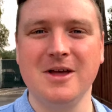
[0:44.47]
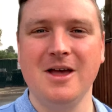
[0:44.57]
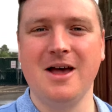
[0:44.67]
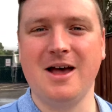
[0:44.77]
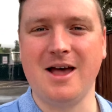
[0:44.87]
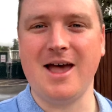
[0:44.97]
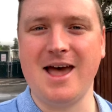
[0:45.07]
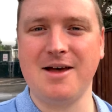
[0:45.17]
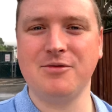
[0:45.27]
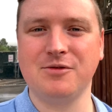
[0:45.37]
uh,
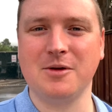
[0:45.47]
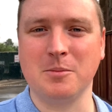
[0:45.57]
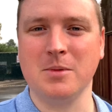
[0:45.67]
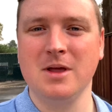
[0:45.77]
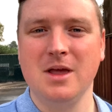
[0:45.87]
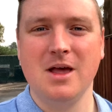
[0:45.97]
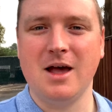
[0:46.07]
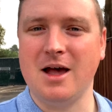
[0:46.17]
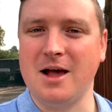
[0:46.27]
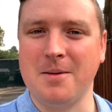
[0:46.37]
have some
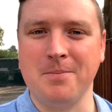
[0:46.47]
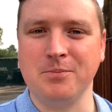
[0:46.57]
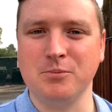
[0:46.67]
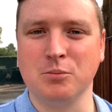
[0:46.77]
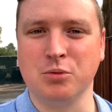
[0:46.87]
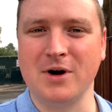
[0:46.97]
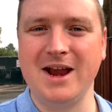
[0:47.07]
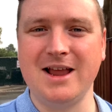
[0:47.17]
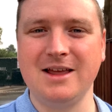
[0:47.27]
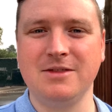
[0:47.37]
um,
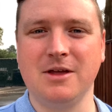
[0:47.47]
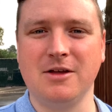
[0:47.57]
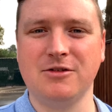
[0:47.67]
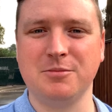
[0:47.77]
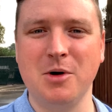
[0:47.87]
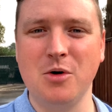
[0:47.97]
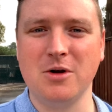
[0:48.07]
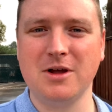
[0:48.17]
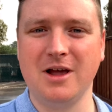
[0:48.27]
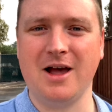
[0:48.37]
break in the smoke
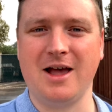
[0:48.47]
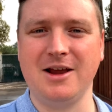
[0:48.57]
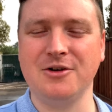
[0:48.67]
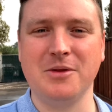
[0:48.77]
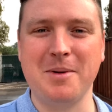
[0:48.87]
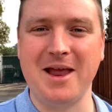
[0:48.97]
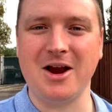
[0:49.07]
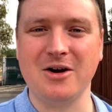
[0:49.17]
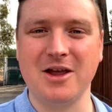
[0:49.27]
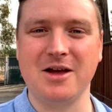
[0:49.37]
uh, here in the Bay
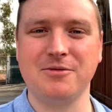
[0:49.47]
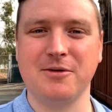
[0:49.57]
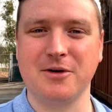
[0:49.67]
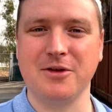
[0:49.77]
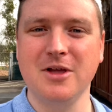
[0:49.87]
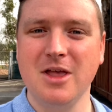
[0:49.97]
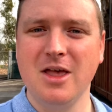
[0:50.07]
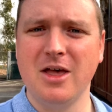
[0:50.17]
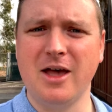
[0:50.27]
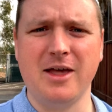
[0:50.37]
Area for
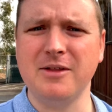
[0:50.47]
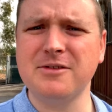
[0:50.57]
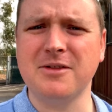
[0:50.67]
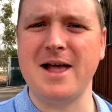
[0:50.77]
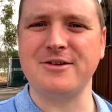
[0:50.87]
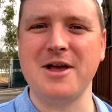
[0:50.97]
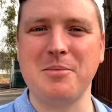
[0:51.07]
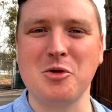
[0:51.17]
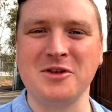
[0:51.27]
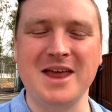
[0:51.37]
uh, at least the last
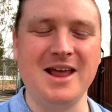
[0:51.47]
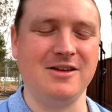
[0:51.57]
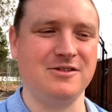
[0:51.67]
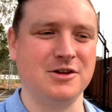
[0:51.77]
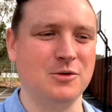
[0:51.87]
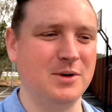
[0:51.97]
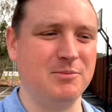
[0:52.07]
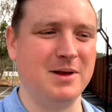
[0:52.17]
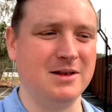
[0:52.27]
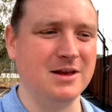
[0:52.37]
couple of days. You know, we've
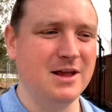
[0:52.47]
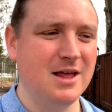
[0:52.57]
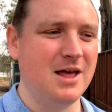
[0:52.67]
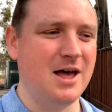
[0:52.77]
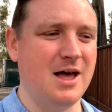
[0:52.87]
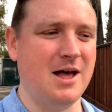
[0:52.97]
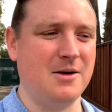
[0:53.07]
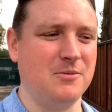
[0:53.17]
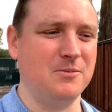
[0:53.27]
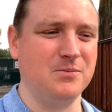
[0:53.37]
been uh,
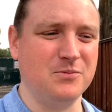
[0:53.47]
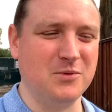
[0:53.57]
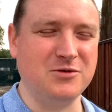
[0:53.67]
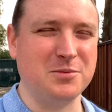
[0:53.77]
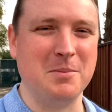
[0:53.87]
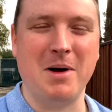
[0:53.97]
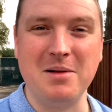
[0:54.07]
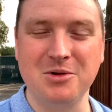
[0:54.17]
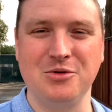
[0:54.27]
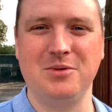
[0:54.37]
we've just been
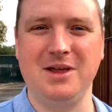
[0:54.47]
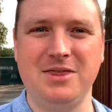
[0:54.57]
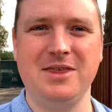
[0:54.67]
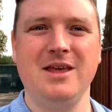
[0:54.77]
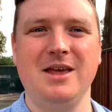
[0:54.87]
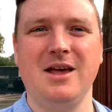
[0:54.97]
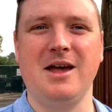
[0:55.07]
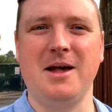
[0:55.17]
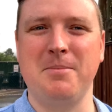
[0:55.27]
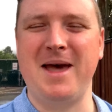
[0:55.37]
pummeled with
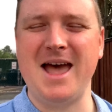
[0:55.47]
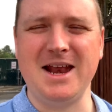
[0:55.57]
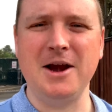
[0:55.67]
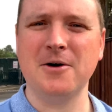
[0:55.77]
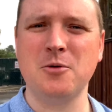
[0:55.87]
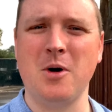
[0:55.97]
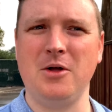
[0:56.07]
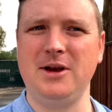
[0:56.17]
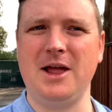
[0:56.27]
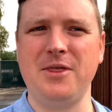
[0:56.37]
uh, bad air
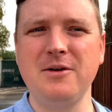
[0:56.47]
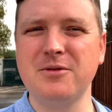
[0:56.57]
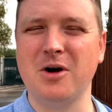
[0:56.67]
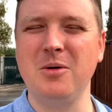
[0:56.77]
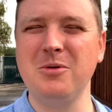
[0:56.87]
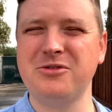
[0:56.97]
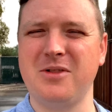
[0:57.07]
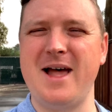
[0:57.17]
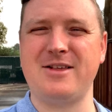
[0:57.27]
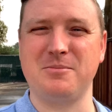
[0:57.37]
quality, I think for almost the
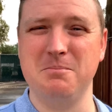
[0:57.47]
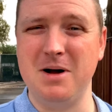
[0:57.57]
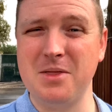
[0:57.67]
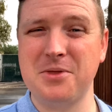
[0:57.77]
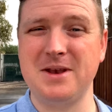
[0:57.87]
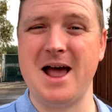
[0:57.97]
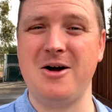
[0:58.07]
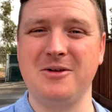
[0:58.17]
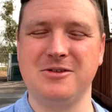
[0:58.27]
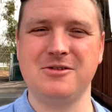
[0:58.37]
last month now.
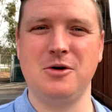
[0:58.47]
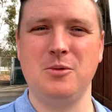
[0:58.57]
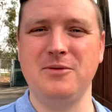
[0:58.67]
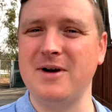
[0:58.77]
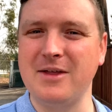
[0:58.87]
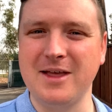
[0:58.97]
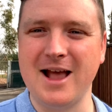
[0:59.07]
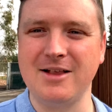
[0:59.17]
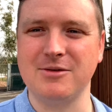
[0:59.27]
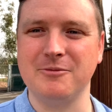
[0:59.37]
And so we finally
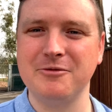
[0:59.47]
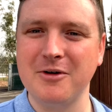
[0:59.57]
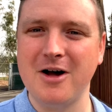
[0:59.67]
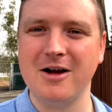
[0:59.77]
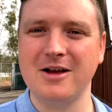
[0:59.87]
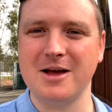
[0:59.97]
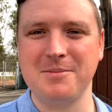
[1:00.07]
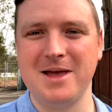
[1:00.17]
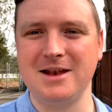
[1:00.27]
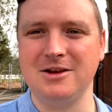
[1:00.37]
had some fog come
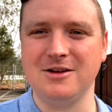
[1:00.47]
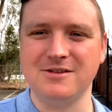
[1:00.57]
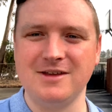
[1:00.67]
in and you can see